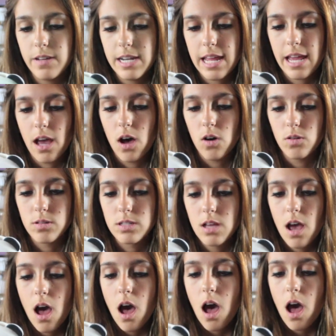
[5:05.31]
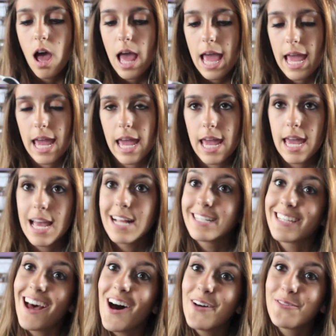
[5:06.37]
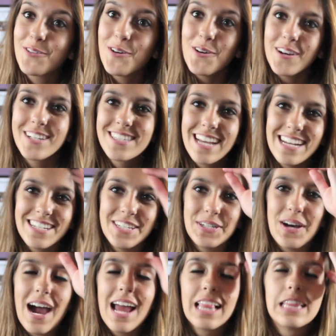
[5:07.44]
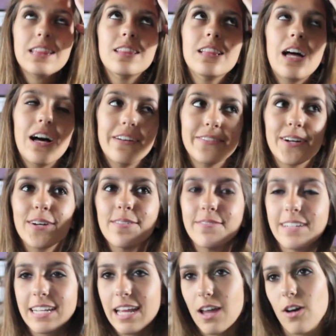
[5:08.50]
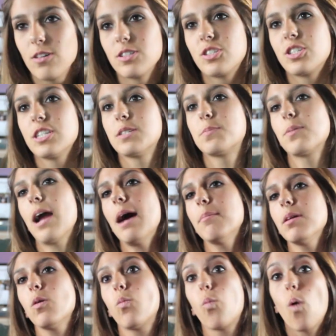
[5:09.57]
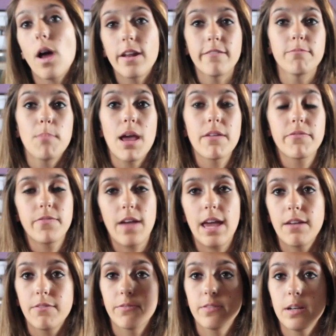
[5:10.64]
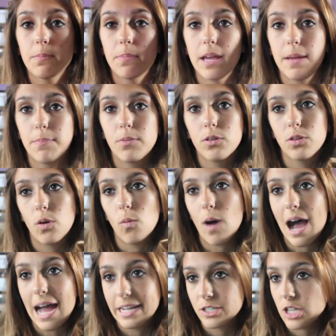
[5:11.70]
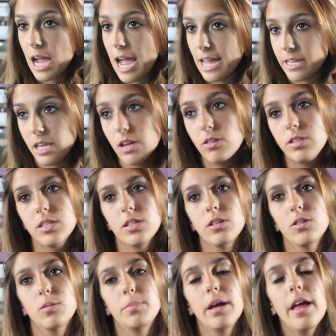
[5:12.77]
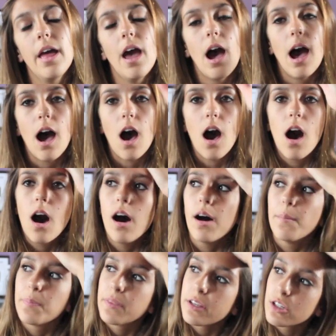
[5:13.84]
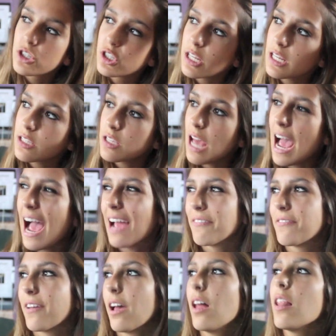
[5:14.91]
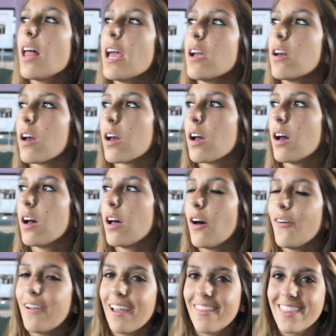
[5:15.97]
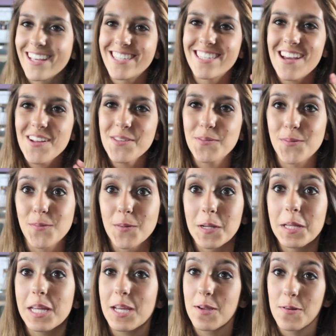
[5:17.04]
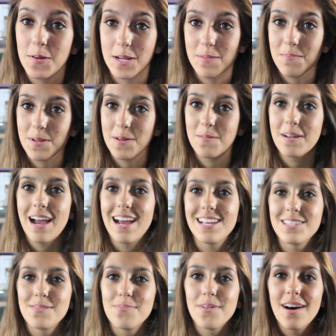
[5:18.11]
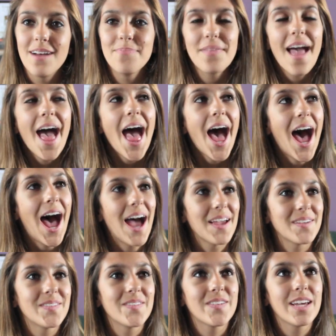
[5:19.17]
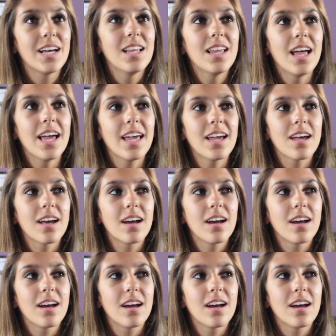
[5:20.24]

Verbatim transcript: videos? And of course I do. I love her videos. She's probably one of my favorite people to watch on YouTube. Um, she's, I feel like, okay, this sounds really creepy, you guys, but I feel like